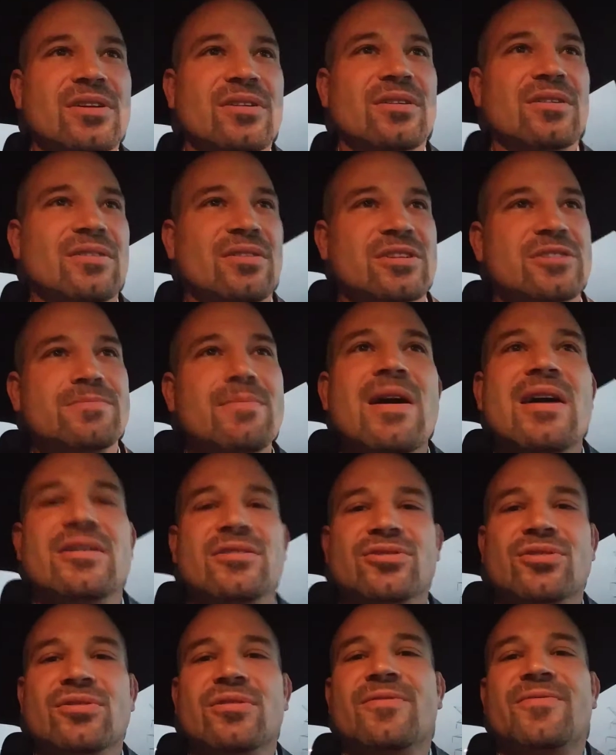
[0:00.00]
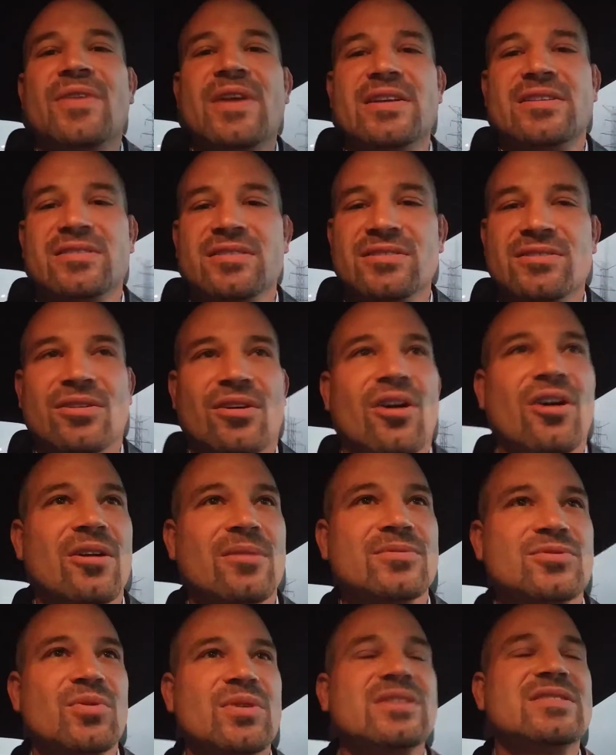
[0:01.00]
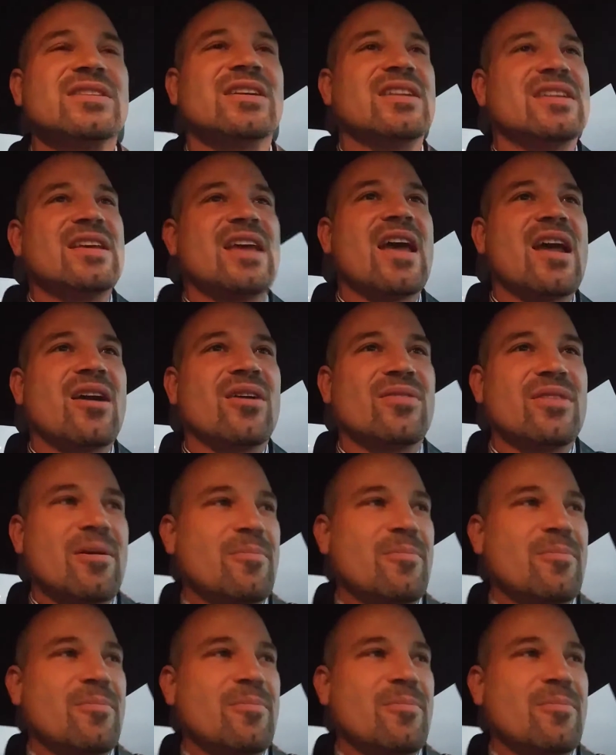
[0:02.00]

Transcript: the smiles on their faces, their arms raised in the air,